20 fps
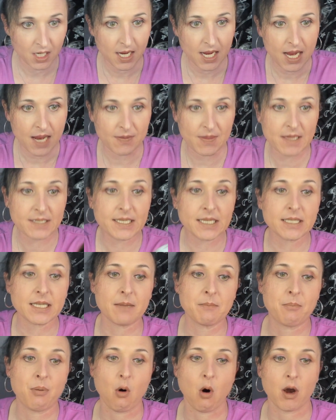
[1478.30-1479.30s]
This is
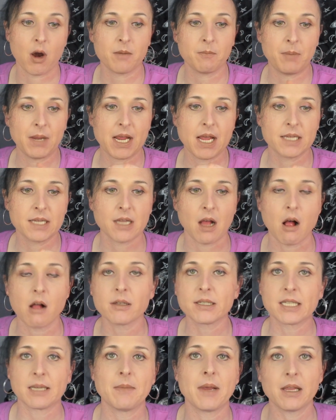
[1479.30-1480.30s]
important because
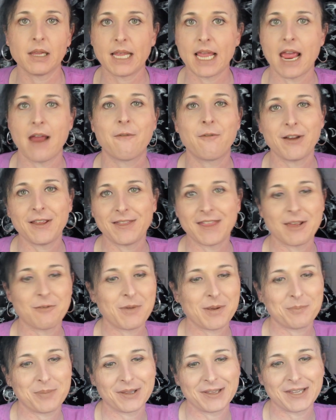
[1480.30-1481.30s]
ultimately everything we
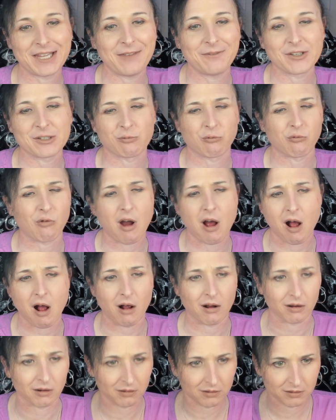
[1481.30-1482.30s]
believe is
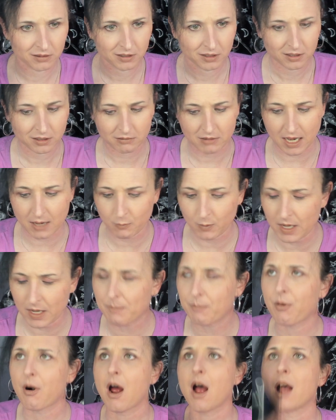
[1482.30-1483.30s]
wrong, right? We
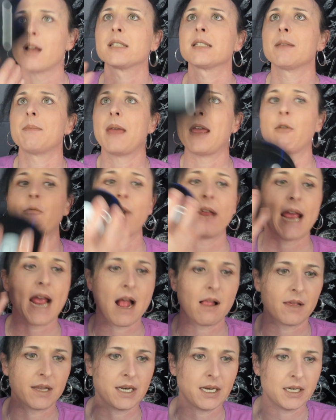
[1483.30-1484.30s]
approximate
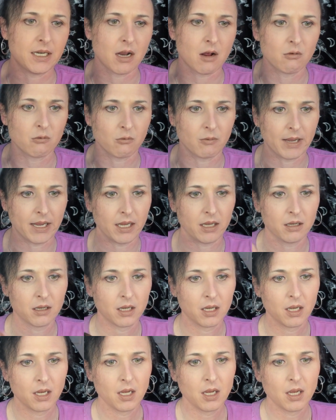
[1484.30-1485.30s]
reality, don't we?
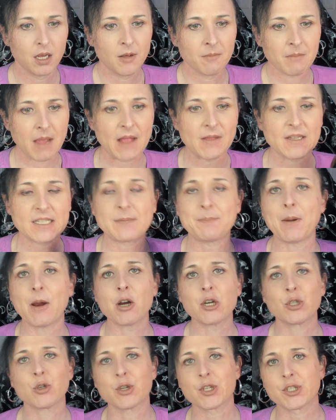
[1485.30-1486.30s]
And the
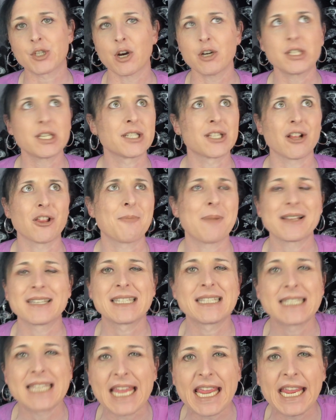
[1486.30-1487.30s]
spiritual search is all about
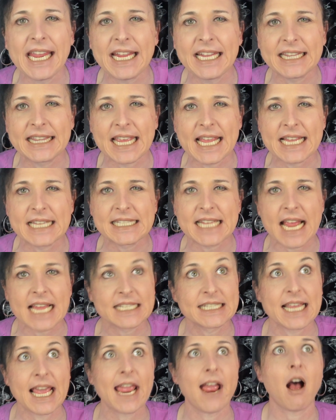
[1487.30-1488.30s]
seeing things as
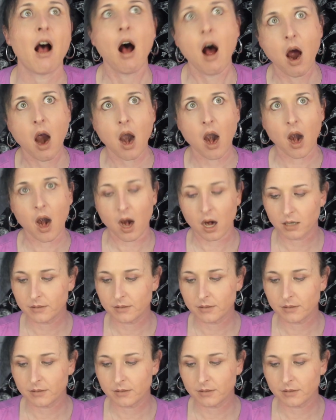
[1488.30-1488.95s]
they are.